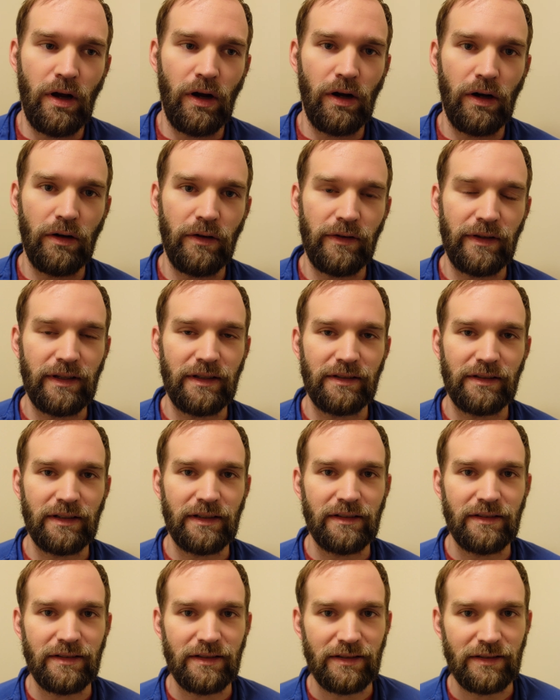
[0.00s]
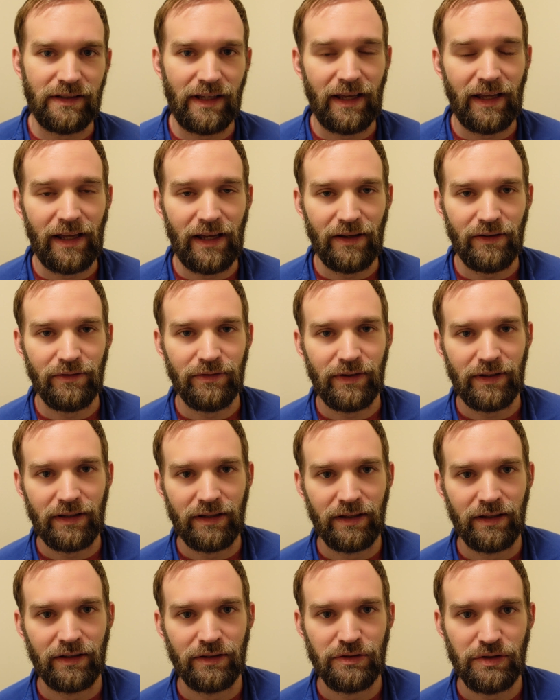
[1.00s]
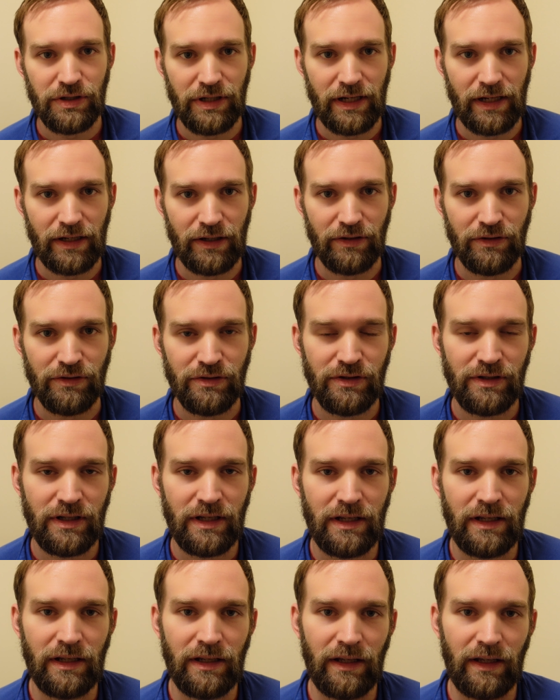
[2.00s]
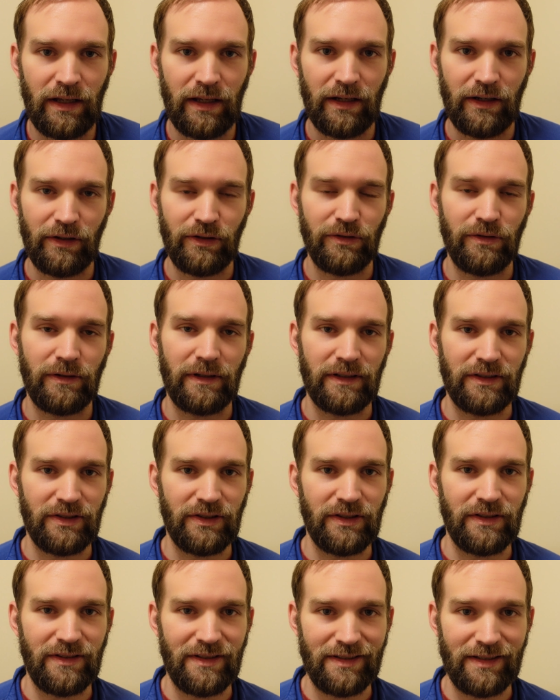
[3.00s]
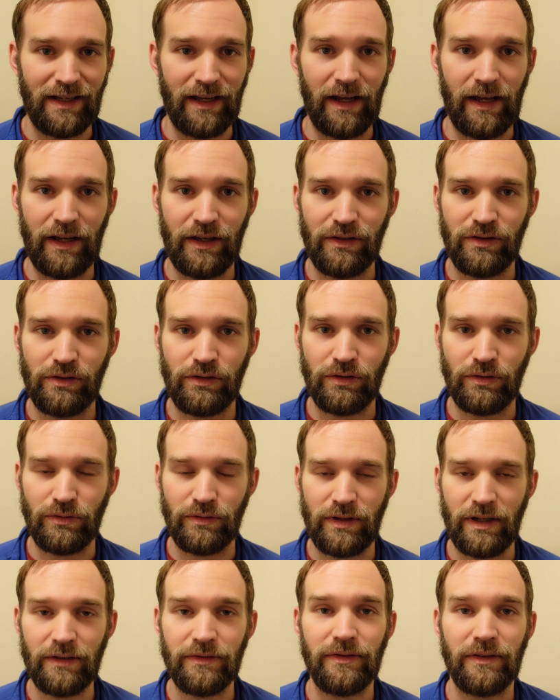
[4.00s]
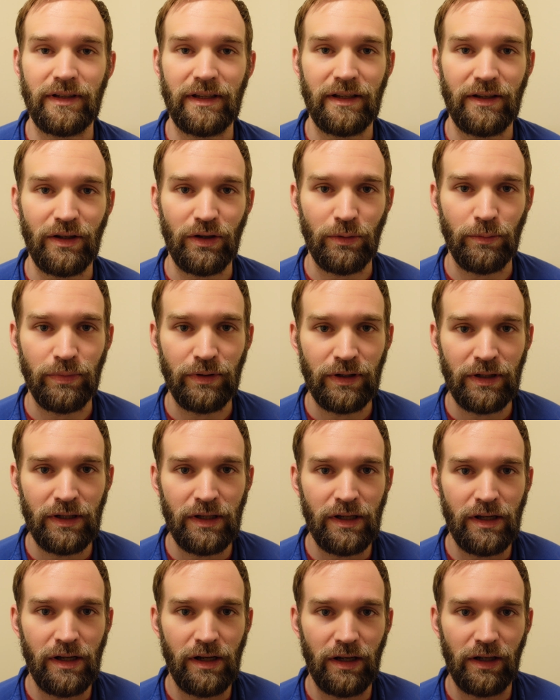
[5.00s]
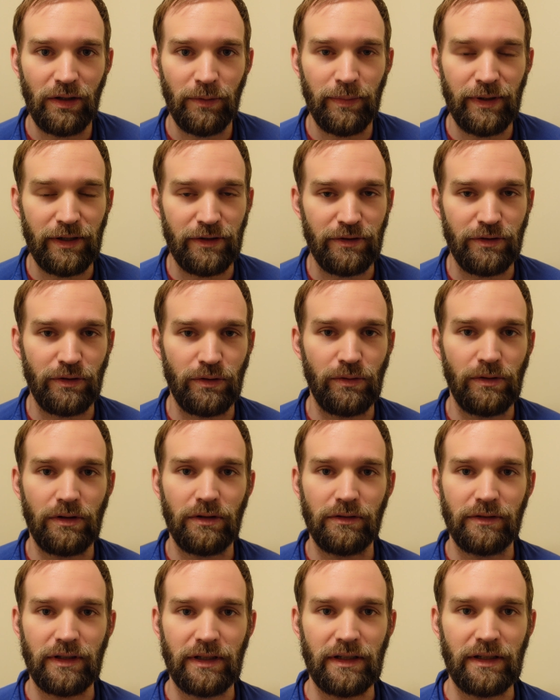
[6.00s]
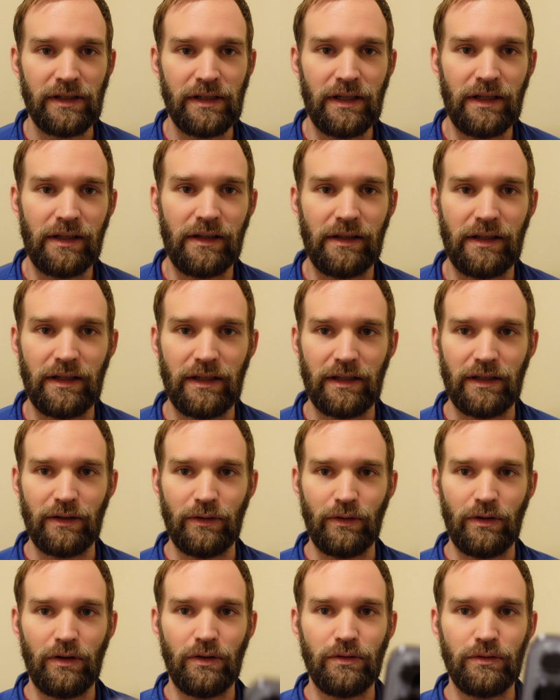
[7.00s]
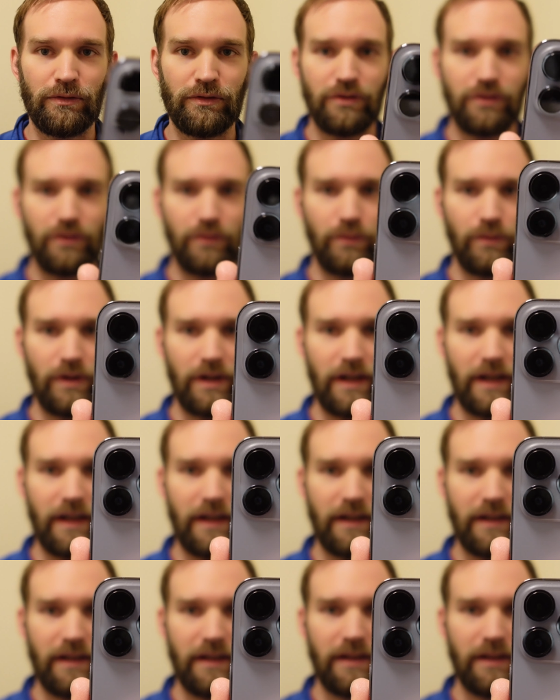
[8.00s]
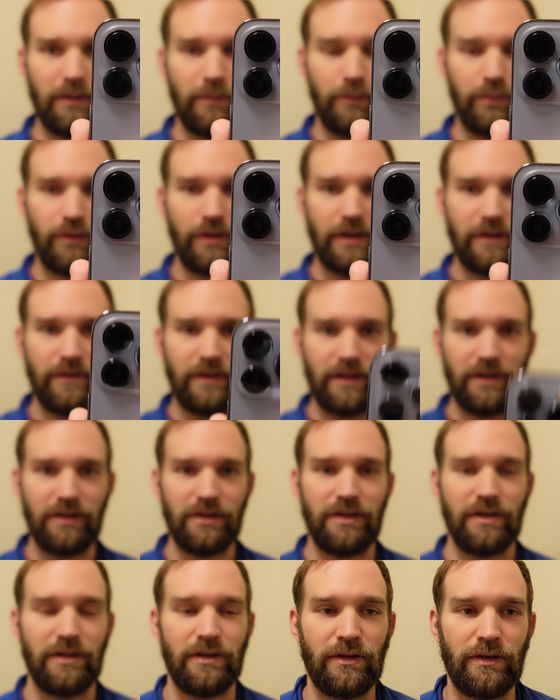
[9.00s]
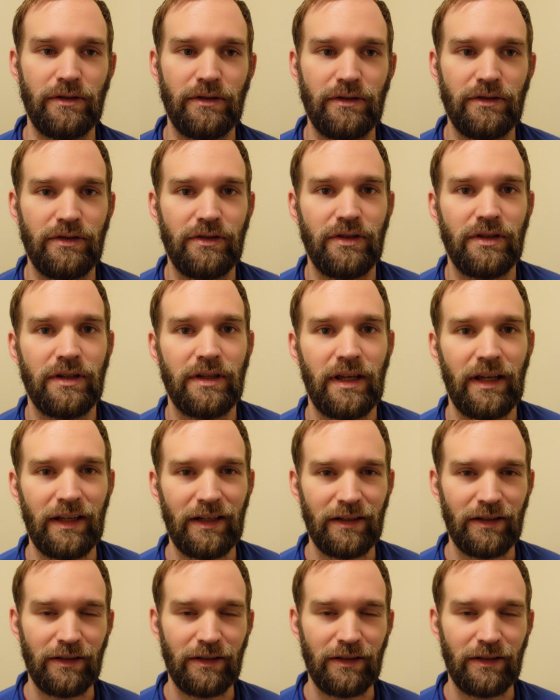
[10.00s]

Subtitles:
all these lenses have changed and increased in size to definitely help on picture quality. The ultra wide in previous years had a